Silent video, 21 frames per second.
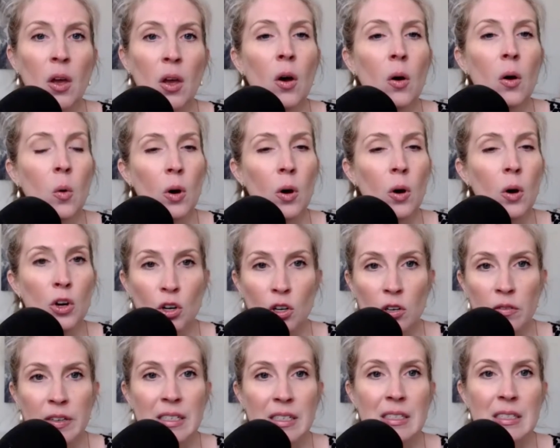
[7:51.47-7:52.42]
or
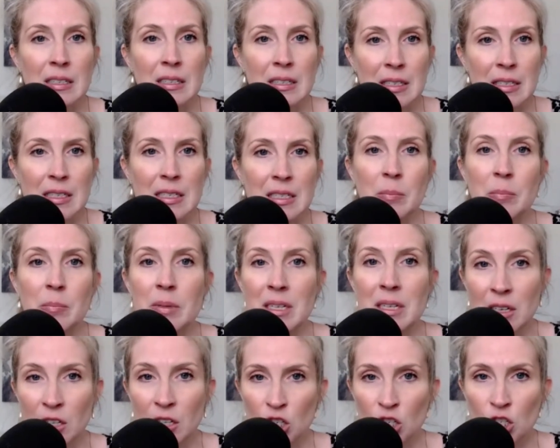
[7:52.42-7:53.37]
nervous system
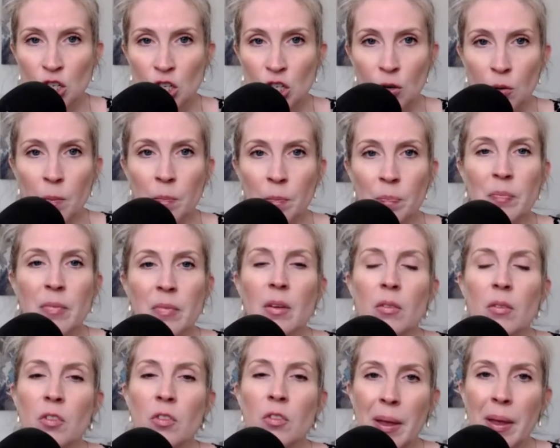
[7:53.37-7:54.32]
tissue
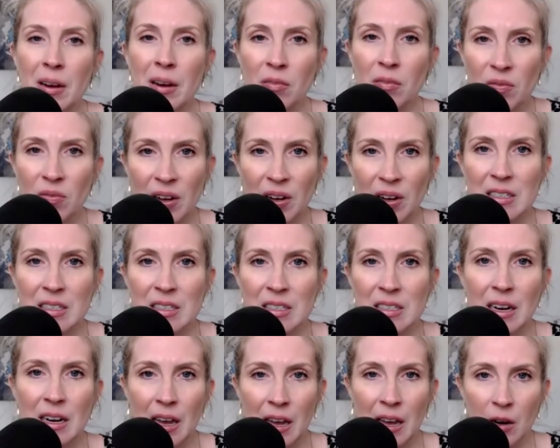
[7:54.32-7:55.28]
from an
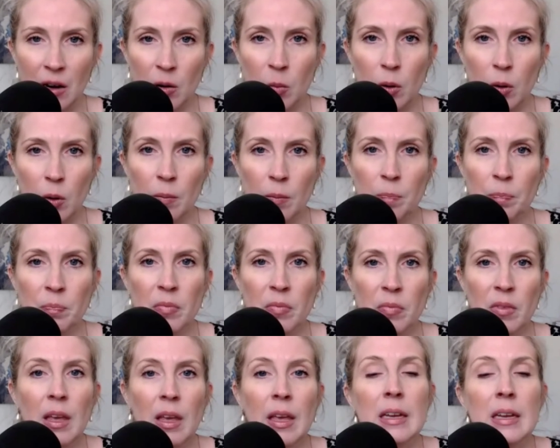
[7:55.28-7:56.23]
infected animal.
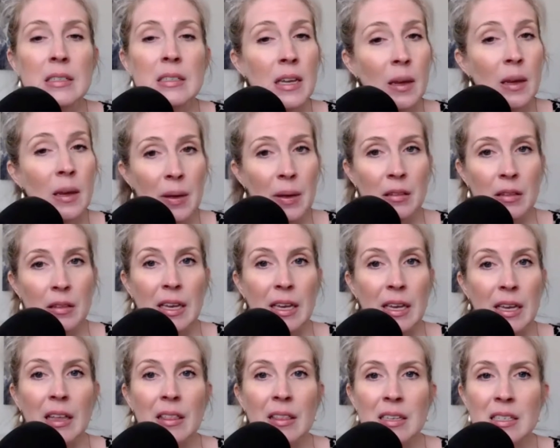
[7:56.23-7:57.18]

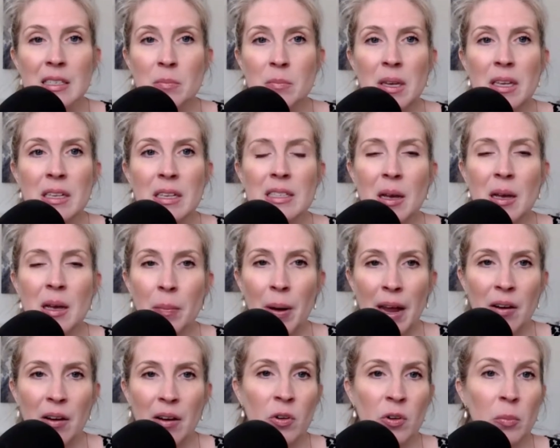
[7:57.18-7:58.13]
Typically, this means a
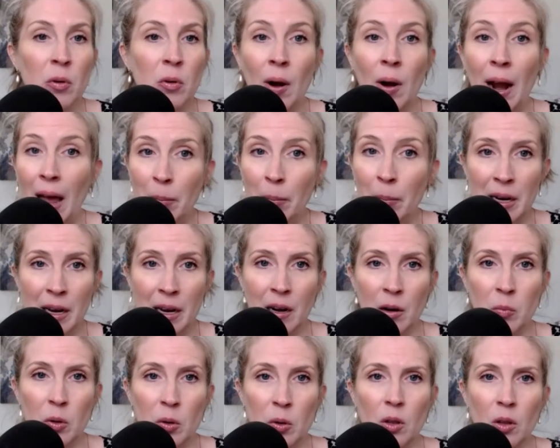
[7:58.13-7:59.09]
bite from a rabid
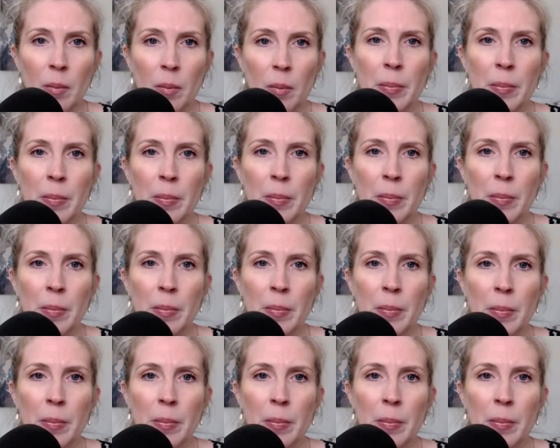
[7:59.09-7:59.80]
animal, but even a